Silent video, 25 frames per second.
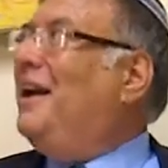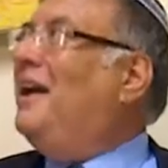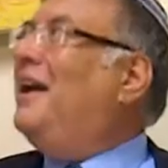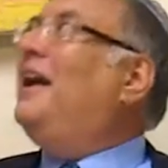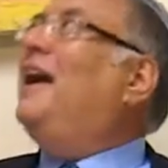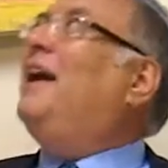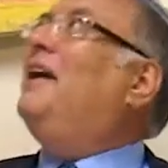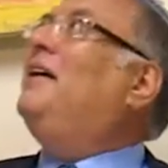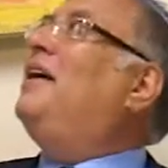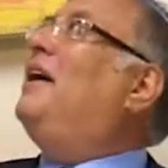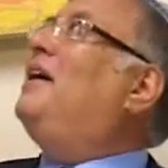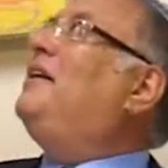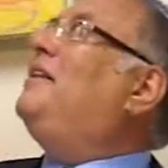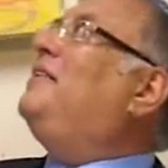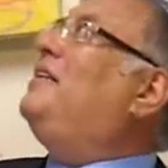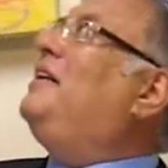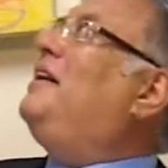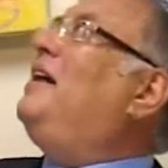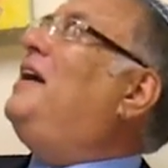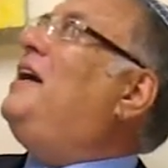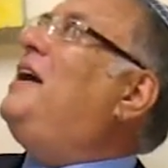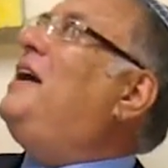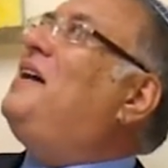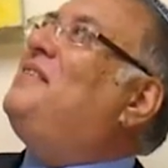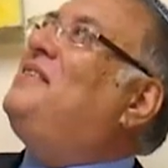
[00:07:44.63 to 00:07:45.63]
I think
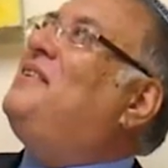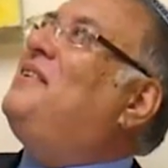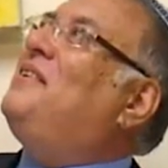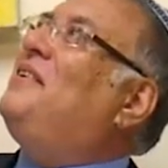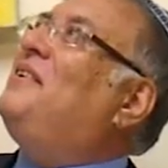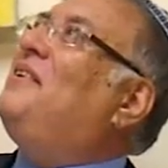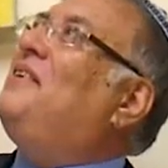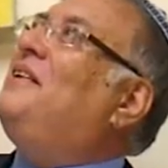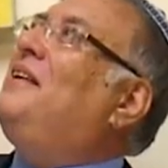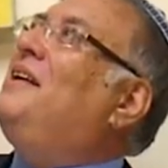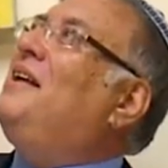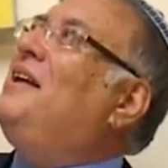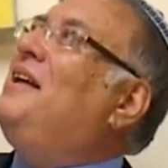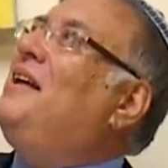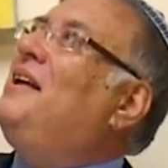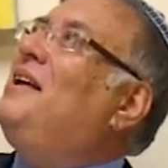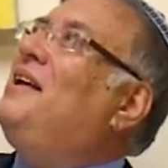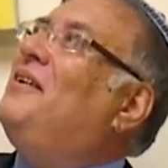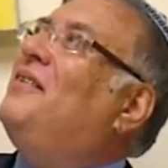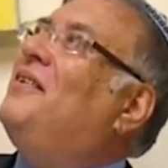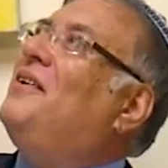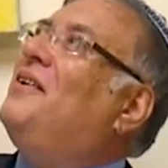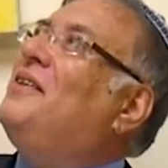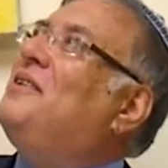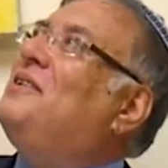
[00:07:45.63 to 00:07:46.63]
I have here on
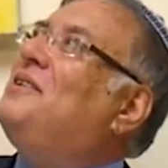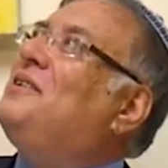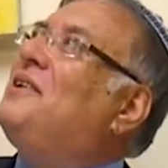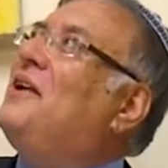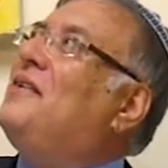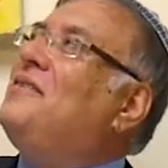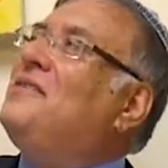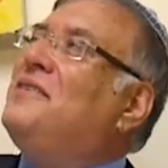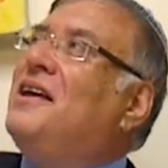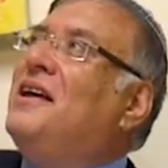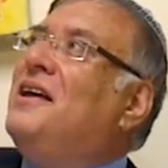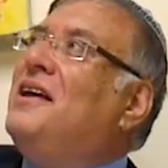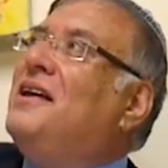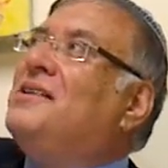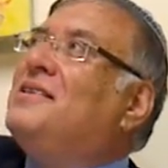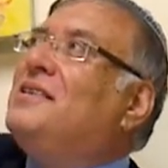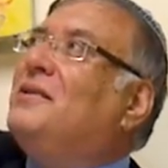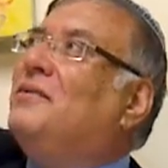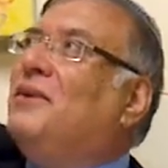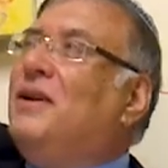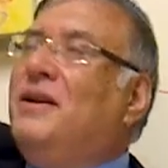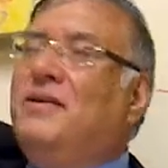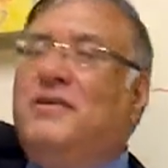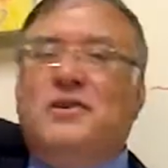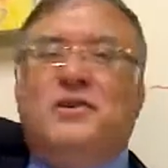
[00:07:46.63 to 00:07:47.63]
one of the shelves.
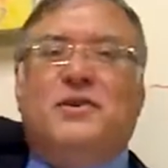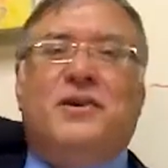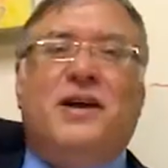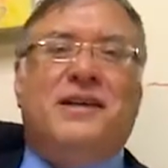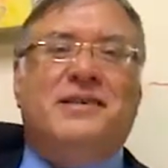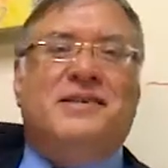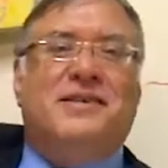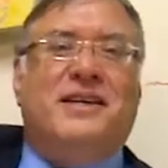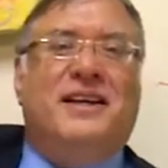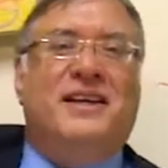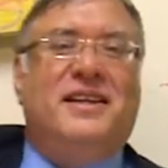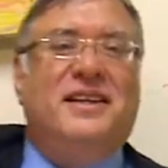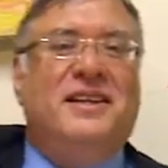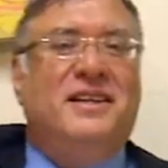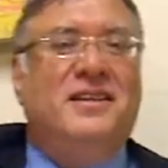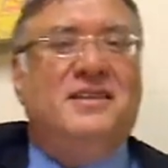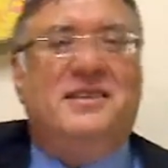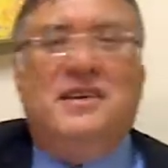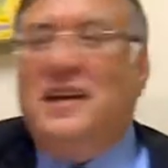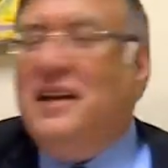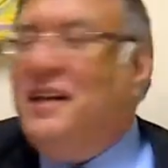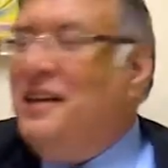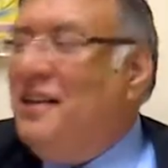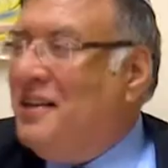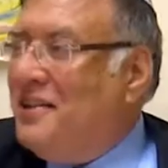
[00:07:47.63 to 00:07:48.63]
Someone even translated it into
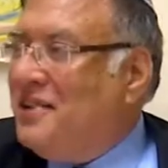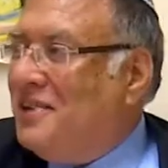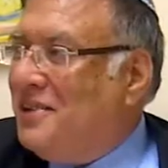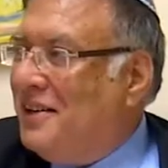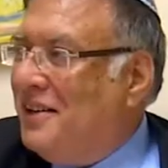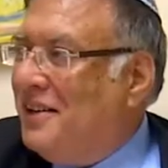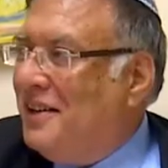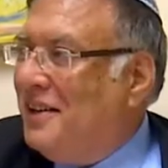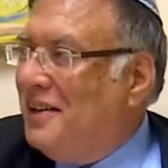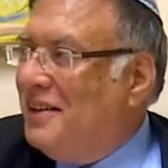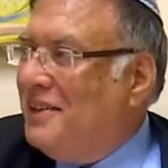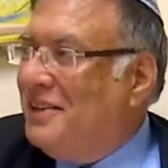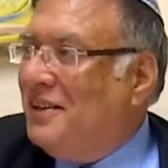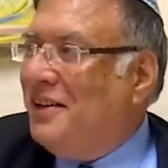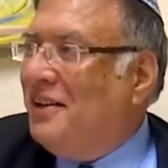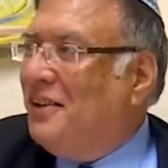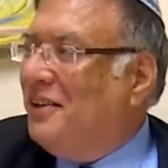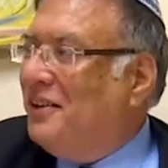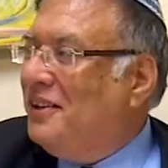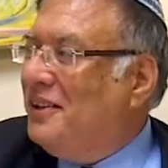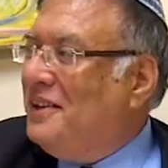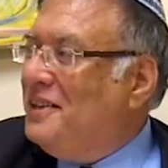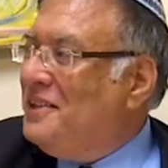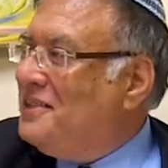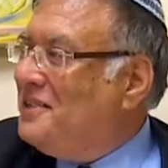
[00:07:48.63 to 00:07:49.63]
English. The
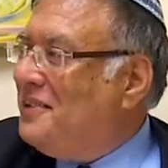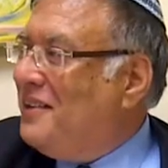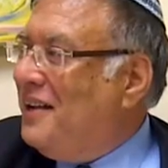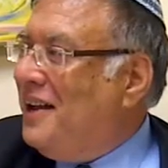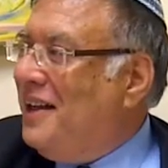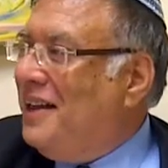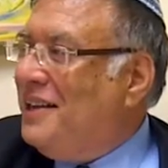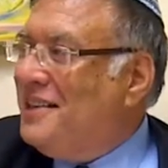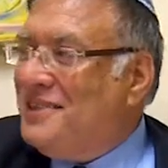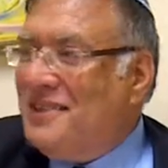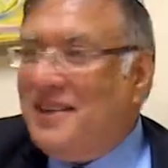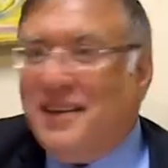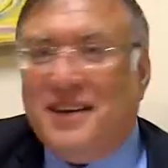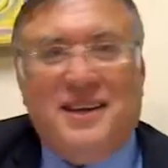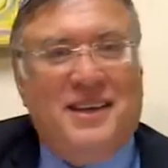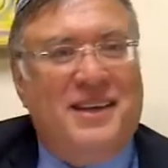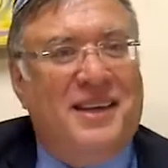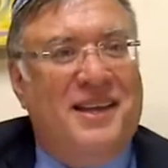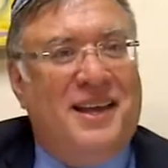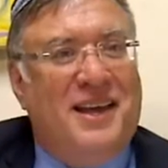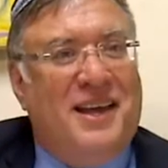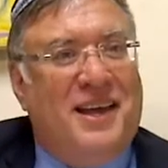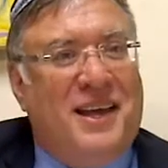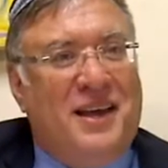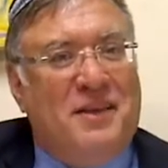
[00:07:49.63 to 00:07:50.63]
Chok Yisrael. It's
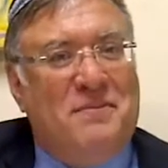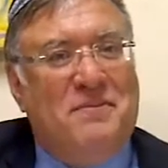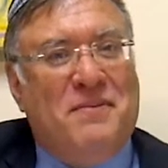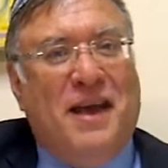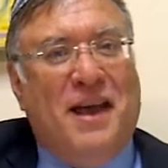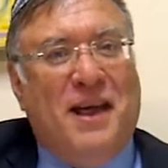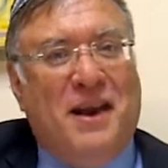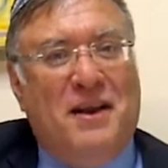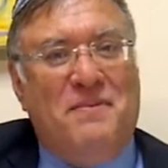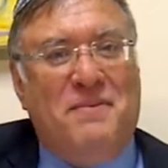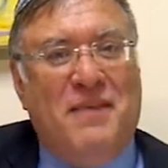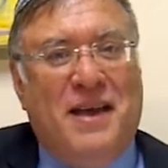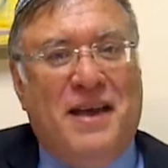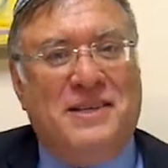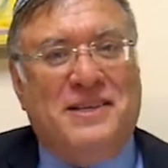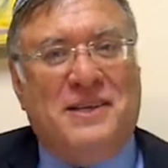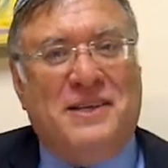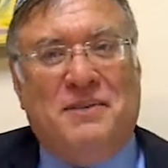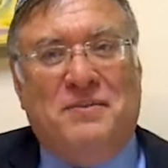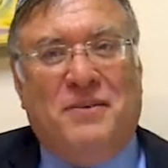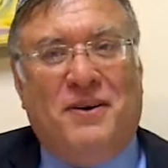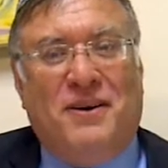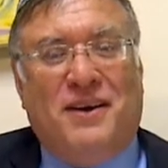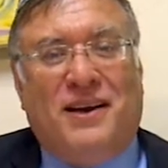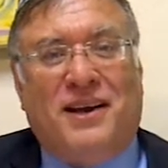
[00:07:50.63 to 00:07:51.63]
an amazing
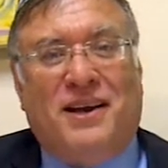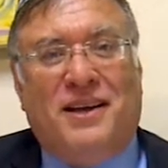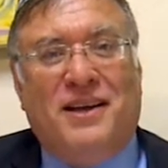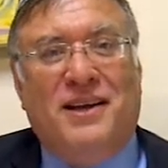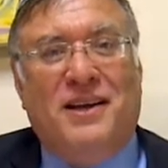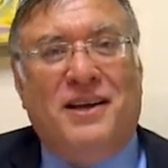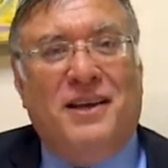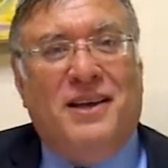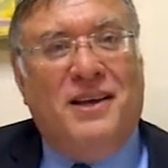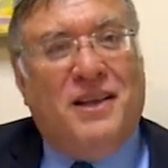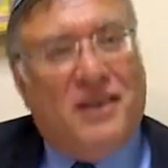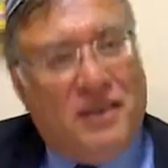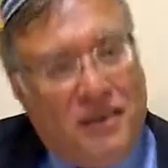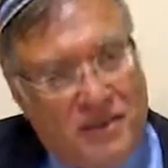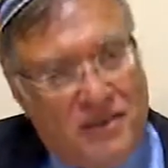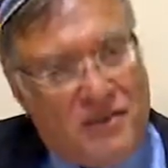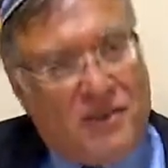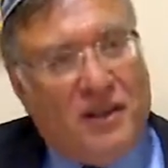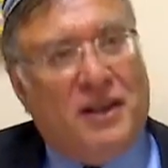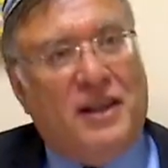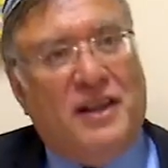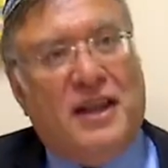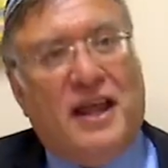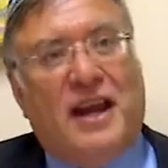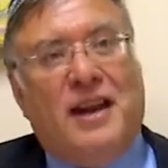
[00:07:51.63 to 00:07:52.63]
book.
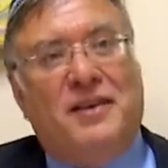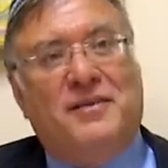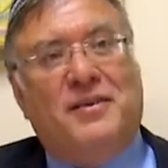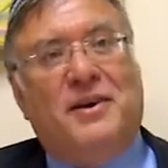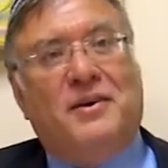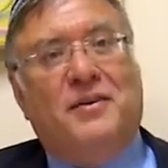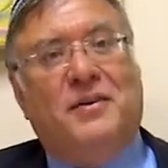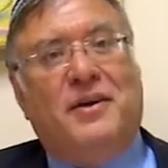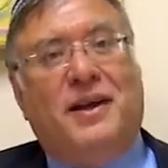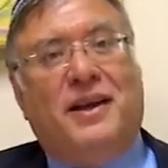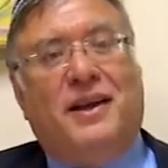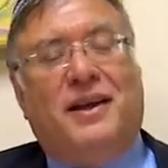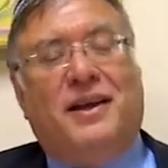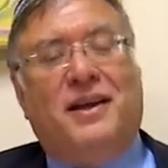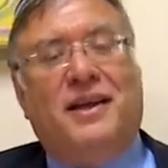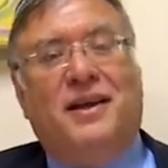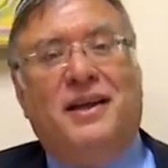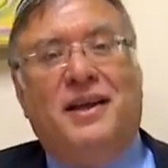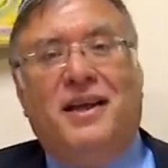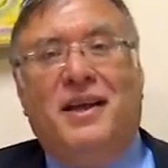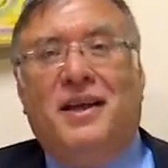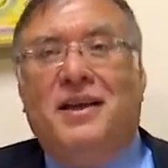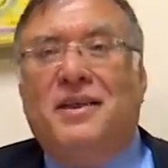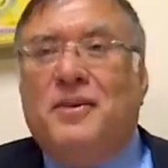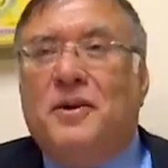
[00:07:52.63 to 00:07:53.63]
Study that every week.
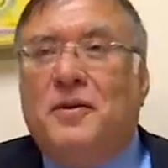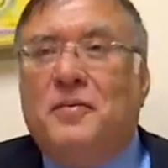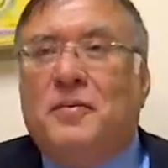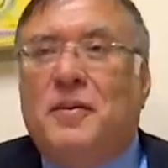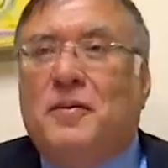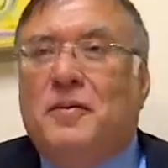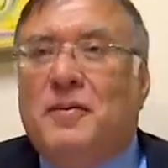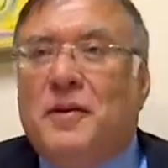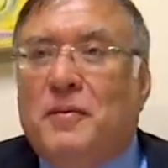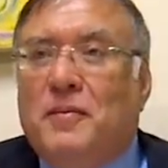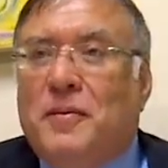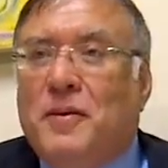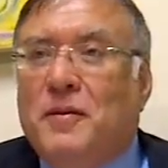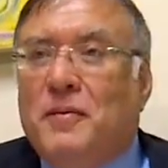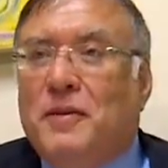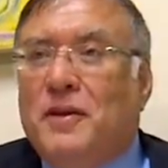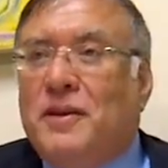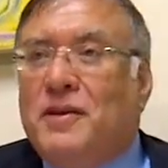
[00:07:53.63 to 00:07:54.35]
There are people that there